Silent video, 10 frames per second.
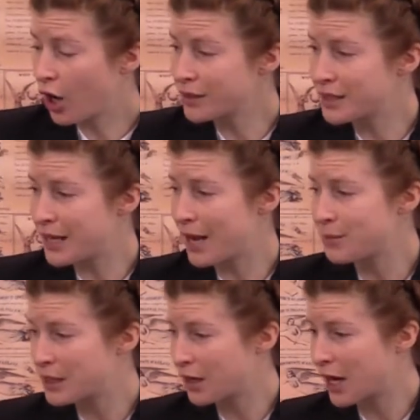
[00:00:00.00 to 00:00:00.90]

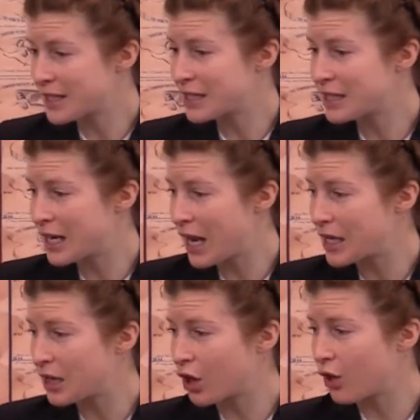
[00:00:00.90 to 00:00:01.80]
concept or
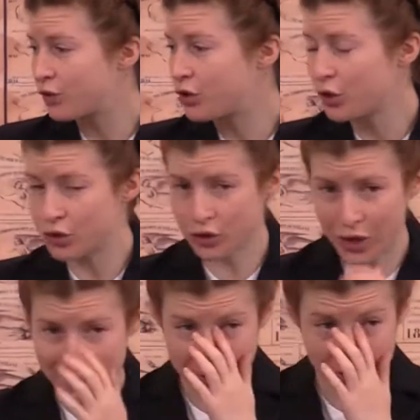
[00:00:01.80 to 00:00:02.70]
understanding of two
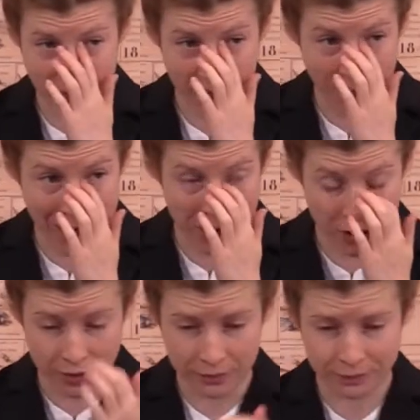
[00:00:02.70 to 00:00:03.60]
streams of
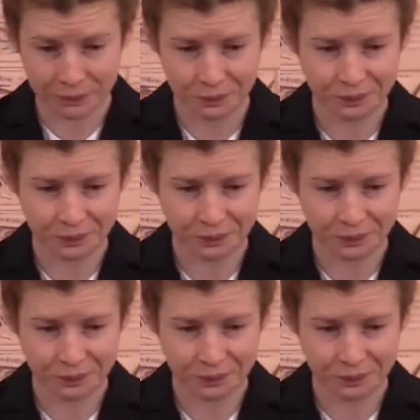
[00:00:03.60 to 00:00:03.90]
information.